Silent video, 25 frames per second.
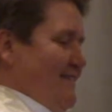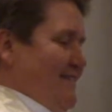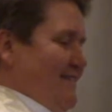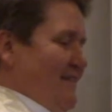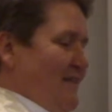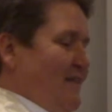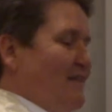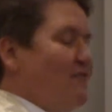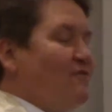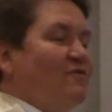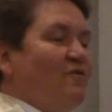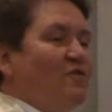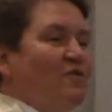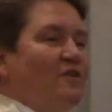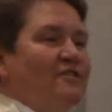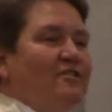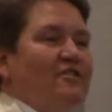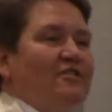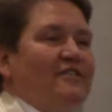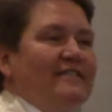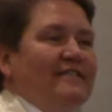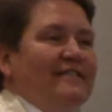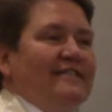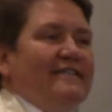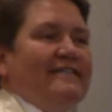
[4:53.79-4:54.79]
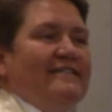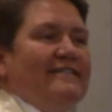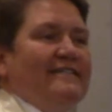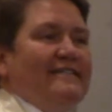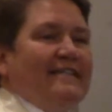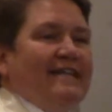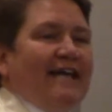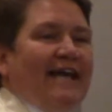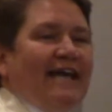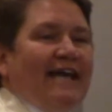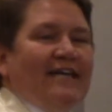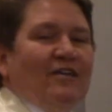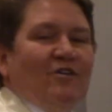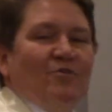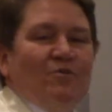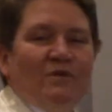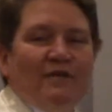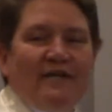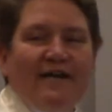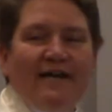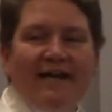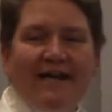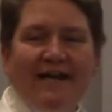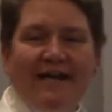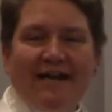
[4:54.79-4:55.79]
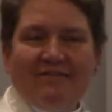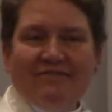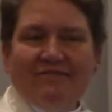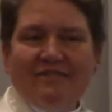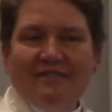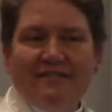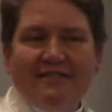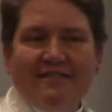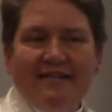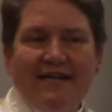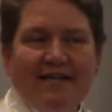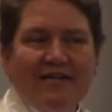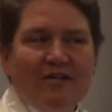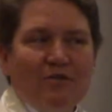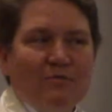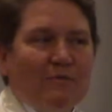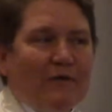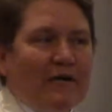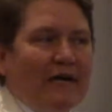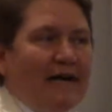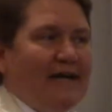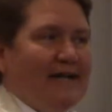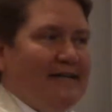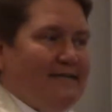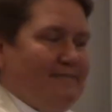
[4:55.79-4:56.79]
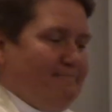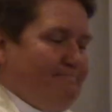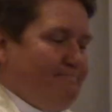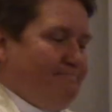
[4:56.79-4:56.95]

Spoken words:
Unfortunately, today you and I have to say goodbye.